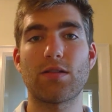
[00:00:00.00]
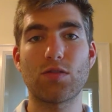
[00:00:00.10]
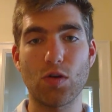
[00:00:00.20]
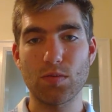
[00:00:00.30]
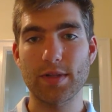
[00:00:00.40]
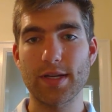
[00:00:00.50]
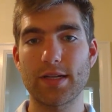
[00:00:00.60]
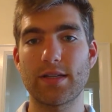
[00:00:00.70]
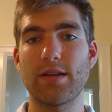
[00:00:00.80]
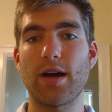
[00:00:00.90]

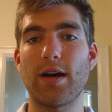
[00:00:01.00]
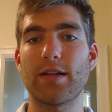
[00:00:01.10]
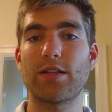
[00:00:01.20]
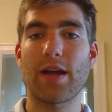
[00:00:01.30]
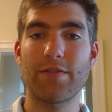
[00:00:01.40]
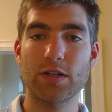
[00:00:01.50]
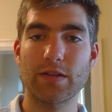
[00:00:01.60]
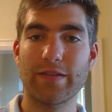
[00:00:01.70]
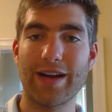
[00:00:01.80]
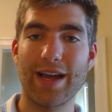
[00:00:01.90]
globally,
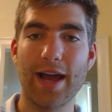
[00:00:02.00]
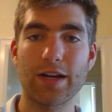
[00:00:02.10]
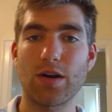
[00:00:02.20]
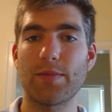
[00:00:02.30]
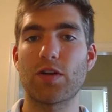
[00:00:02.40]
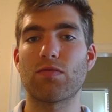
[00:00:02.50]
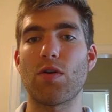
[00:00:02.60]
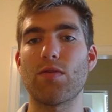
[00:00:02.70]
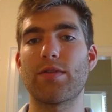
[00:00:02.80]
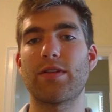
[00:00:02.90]
diversify economic
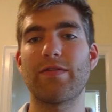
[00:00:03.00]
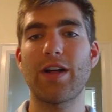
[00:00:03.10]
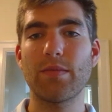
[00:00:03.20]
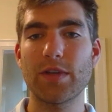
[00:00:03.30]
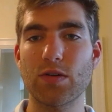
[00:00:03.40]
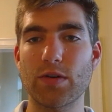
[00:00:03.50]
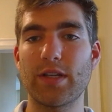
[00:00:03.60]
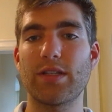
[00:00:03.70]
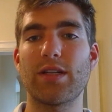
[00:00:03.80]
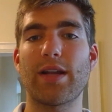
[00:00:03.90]
growth,
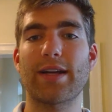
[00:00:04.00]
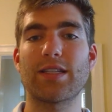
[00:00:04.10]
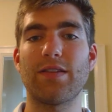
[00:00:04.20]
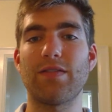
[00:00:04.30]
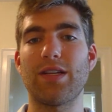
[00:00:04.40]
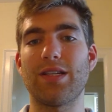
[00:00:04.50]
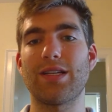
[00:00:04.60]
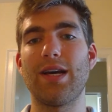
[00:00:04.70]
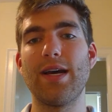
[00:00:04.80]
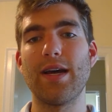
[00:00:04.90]
development-oriented
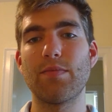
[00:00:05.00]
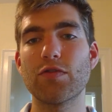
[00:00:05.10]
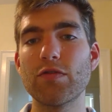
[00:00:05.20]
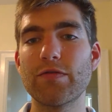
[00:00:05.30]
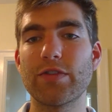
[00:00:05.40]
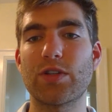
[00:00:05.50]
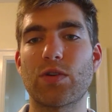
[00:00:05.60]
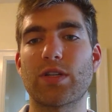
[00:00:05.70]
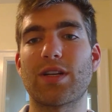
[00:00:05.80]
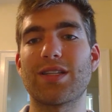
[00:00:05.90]
activities, improve
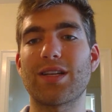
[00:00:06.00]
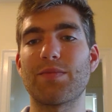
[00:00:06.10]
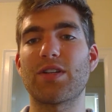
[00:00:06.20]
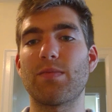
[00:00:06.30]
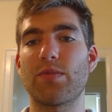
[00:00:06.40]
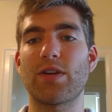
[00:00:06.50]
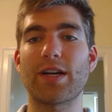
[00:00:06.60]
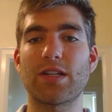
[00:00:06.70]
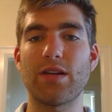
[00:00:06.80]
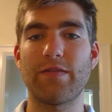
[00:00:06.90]
resource consumption and
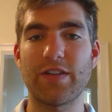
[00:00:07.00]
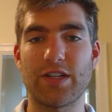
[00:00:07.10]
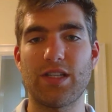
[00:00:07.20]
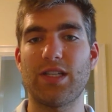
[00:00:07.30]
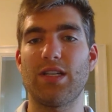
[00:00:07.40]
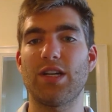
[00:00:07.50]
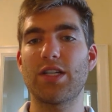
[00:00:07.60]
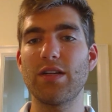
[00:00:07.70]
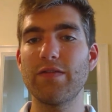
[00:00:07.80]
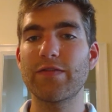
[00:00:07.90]
production efficiency,
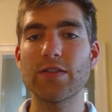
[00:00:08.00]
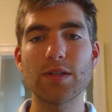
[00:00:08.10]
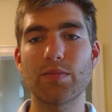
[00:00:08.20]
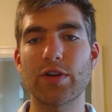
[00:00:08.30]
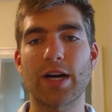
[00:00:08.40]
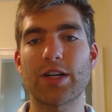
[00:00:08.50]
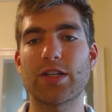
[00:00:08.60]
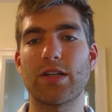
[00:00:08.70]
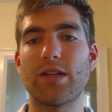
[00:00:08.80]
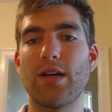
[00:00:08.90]
achieve full and
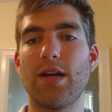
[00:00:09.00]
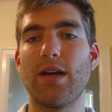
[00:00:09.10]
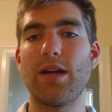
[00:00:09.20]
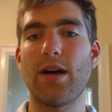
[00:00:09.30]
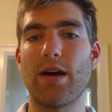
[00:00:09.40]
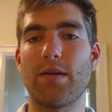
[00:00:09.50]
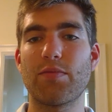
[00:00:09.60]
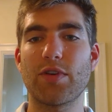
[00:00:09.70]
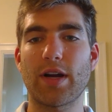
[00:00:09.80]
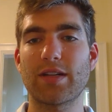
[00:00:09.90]

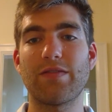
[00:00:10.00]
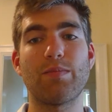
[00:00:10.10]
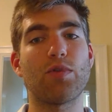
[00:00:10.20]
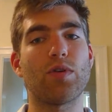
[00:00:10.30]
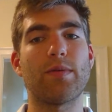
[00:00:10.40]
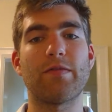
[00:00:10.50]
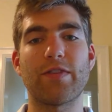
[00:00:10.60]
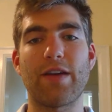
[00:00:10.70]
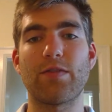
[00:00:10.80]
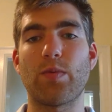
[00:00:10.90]
productive employment
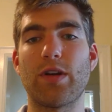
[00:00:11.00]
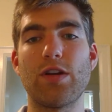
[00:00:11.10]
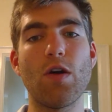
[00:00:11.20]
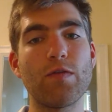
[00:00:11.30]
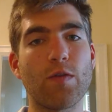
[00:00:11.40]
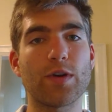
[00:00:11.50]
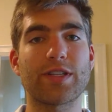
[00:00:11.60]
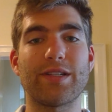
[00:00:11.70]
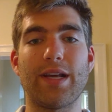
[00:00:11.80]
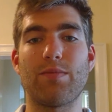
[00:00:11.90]
for everyone, no
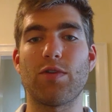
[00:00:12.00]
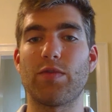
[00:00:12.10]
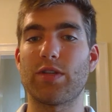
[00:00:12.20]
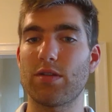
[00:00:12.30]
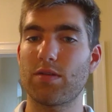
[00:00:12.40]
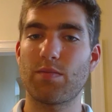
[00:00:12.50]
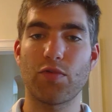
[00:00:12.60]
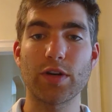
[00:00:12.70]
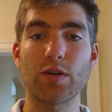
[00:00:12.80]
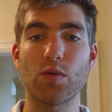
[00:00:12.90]
forced labor, which is
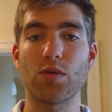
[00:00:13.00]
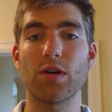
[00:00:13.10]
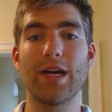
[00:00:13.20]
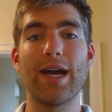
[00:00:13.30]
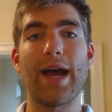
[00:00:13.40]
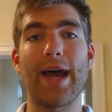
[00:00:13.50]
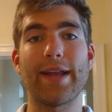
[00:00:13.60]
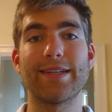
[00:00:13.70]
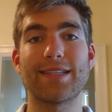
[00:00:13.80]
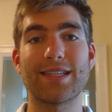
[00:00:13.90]
pretty cool,
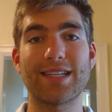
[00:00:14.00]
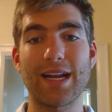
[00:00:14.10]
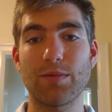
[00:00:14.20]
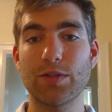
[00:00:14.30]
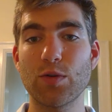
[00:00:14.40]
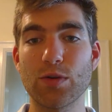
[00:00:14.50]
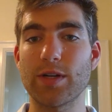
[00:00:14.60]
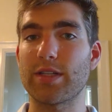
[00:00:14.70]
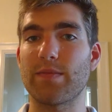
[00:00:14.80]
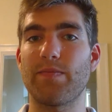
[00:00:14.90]
and sustainable
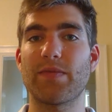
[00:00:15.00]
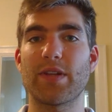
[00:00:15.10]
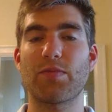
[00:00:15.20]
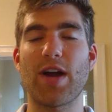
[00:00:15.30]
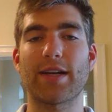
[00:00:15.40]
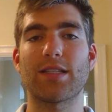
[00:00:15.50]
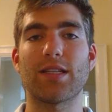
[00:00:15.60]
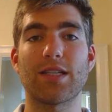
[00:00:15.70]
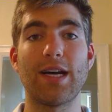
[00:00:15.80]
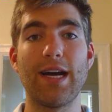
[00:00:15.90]
tourism
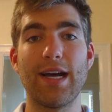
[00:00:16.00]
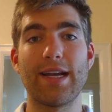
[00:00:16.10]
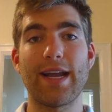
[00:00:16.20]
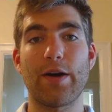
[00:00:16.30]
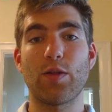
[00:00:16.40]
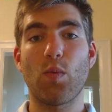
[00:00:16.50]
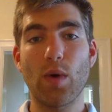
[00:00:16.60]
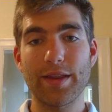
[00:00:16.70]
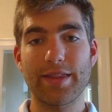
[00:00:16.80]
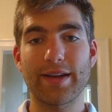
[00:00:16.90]
practices. Now, the
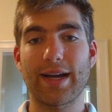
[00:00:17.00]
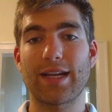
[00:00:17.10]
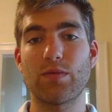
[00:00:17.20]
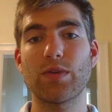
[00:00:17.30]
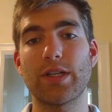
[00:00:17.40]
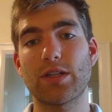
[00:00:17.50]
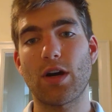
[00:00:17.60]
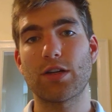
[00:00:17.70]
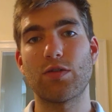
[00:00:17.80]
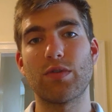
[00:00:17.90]
one thing I can really
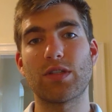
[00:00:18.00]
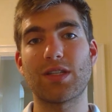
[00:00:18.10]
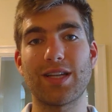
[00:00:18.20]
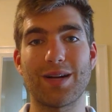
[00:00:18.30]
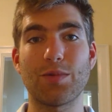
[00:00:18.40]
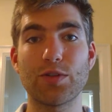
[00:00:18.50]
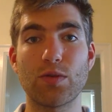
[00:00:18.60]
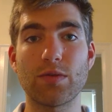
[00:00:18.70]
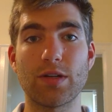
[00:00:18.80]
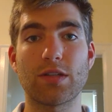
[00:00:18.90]
talk to is sustainable
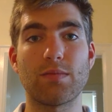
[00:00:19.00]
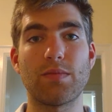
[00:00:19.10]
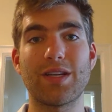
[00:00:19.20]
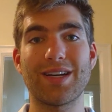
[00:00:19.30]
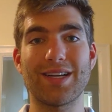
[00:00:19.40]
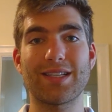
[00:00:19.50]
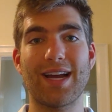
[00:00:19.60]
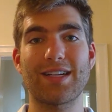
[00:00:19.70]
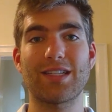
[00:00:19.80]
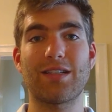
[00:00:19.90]
tourism, because
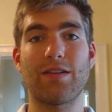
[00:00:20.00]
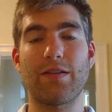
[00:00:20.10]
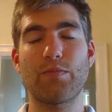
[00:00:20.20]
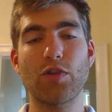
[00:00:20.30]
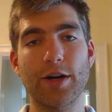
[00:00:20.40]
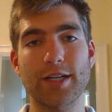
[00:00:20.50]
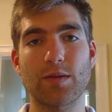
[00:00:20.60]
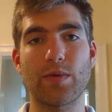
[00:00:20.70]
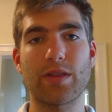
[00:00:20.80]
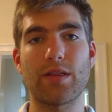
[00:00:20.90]
I just did a
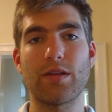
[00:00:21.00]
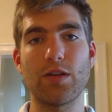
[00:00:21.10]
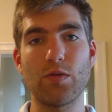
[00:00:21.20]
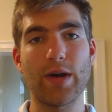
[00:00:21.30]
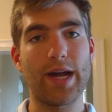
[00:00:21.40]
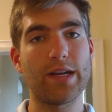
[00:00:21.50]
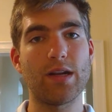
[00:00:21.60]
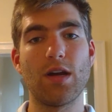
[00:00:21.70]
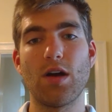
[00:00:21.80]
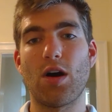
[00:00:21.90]
project with the
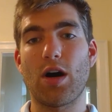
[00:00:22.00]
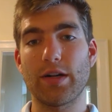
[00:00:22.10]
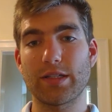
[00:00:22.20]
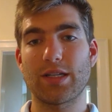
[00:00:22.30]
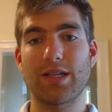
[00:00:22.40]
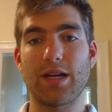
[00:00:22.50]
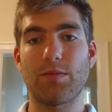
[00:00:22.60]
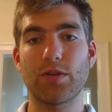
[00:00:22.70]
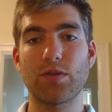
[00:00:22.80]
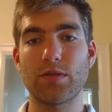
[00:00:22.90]
UN on
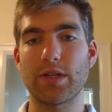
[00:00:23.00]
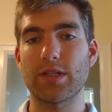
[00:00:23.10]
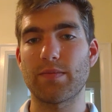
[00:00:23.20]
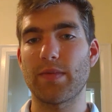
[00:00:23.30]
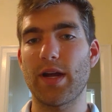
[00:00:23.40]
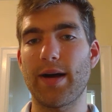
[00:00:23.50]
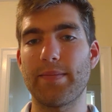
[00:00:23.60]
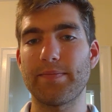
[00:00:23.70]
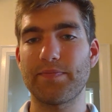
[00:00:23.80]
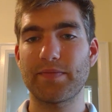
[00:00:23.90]
sustainable tourism
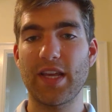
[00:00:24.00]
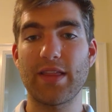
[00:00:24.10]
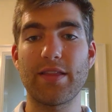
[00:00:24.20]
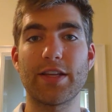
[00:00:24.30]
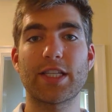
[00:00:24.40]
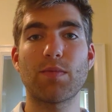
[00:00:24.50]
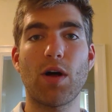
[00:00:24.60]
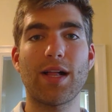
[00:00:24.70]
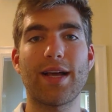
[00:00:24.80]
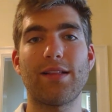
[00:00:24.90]
in the
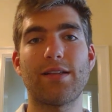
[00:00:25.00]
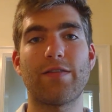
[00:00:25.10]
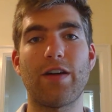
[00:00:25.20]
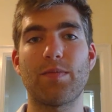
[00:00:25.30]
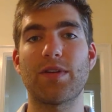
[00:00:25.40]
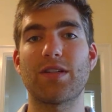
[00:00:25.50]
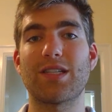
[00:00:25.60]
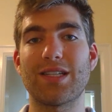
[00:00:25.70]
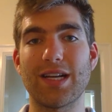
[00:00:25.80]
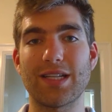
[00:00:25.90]
small island developing
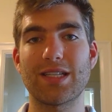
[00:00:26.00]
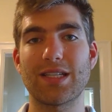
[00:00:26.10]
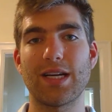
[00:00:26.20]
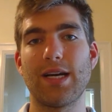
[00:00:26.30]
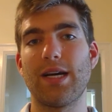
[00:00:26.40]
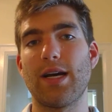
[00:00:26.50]
states,